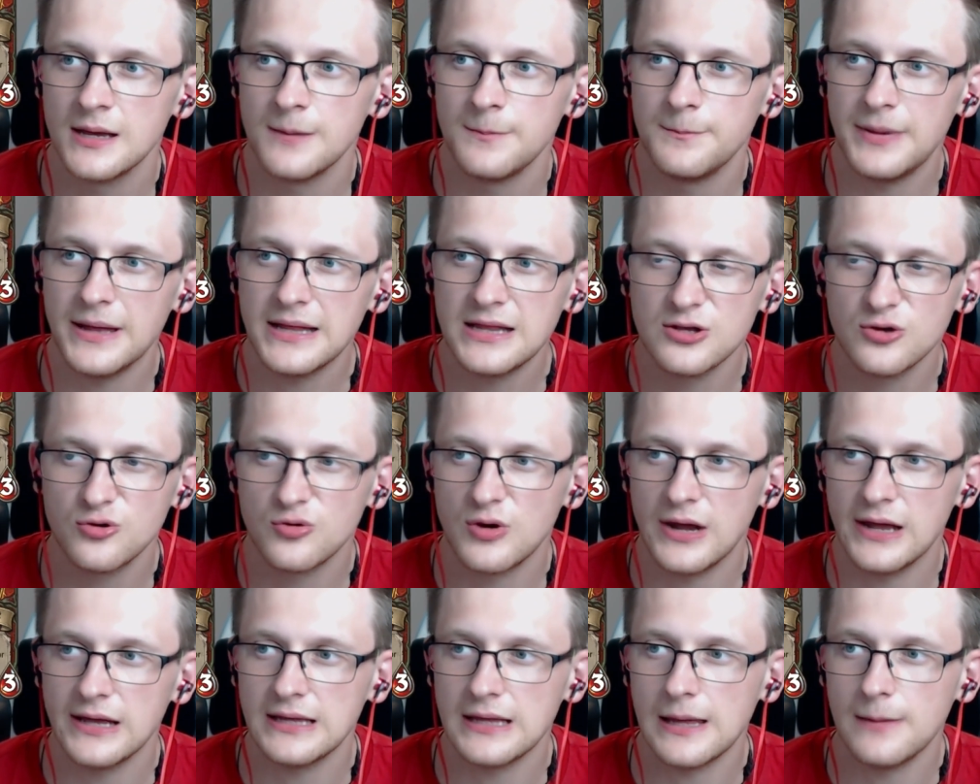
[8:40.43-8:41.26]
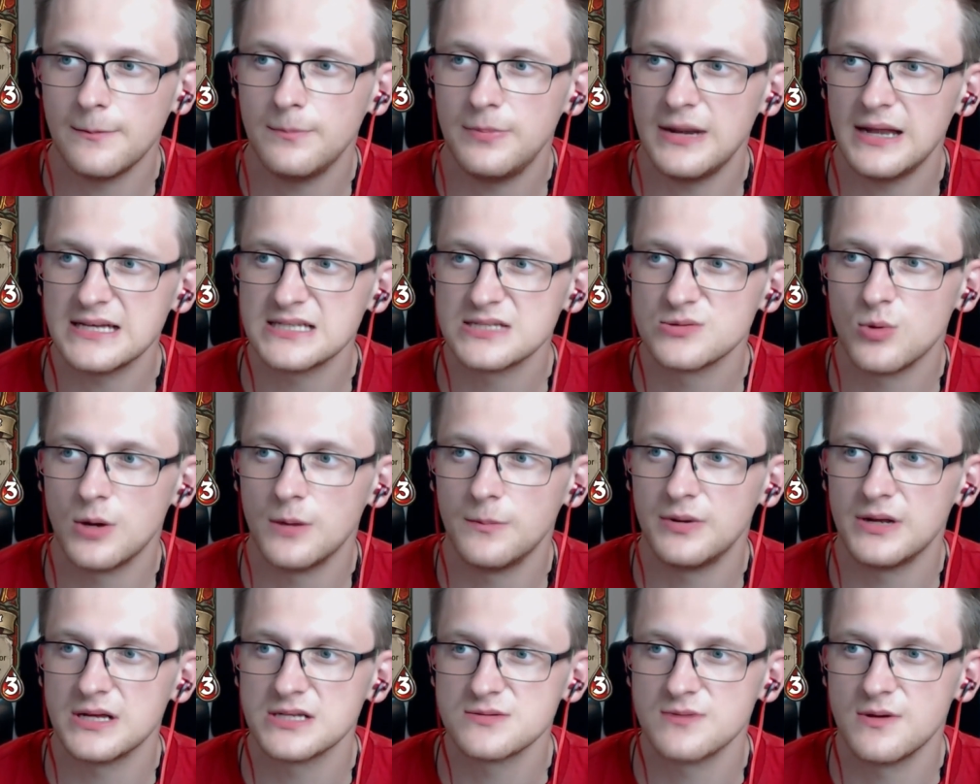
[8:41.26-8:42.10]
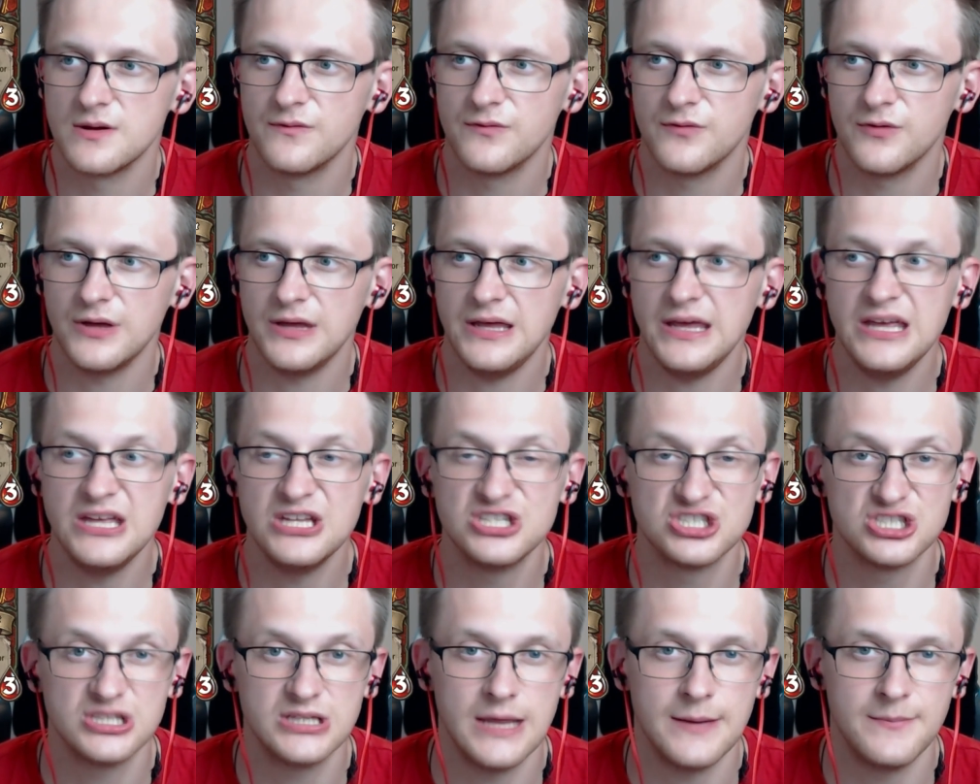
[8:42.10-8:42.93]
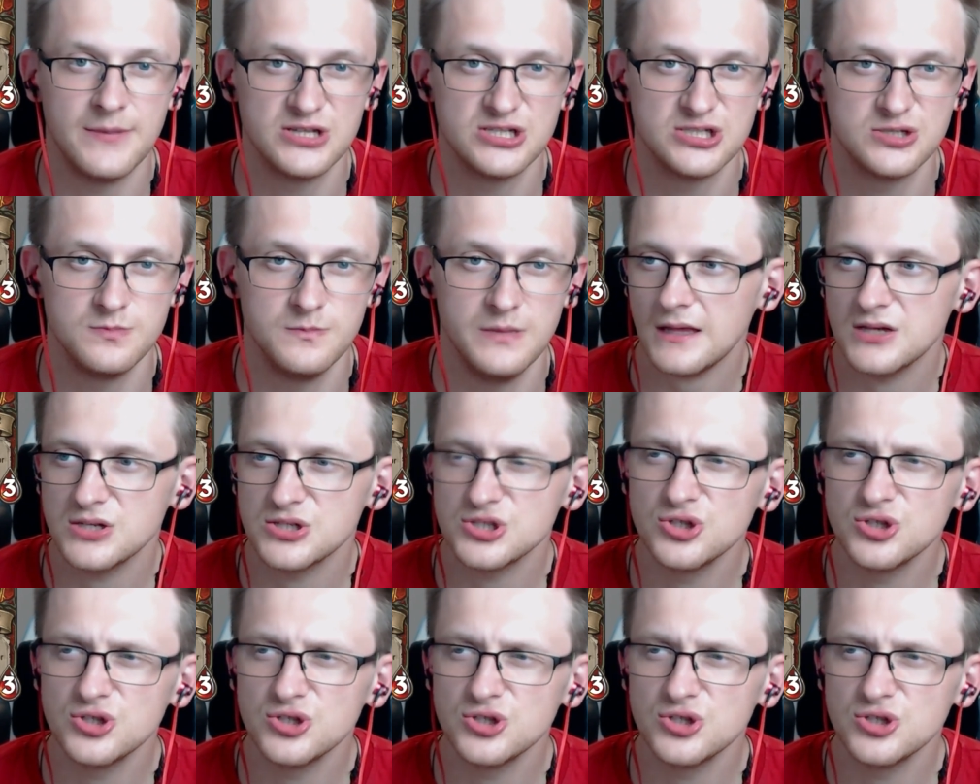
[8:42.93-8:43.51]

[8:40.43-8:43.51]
Battlecry again, +1/+1 for each damaged minion.